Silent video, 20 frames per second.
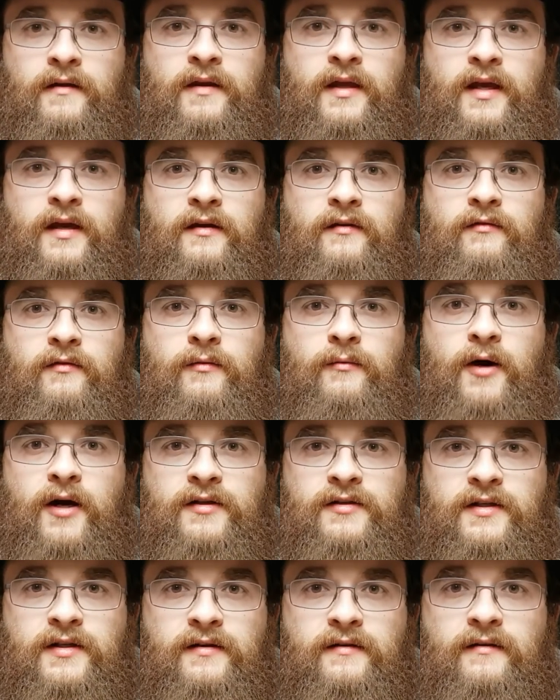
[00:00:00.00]
Thank you for
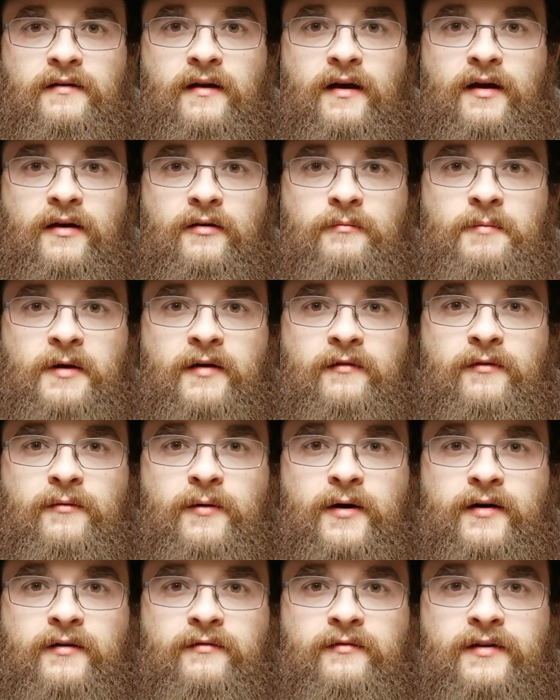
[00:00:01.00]
watching. I hope you have a
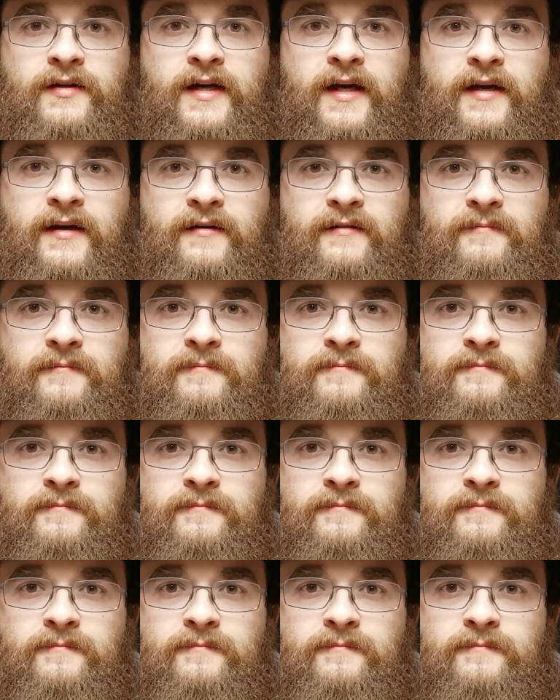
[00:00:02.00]
wonderful day.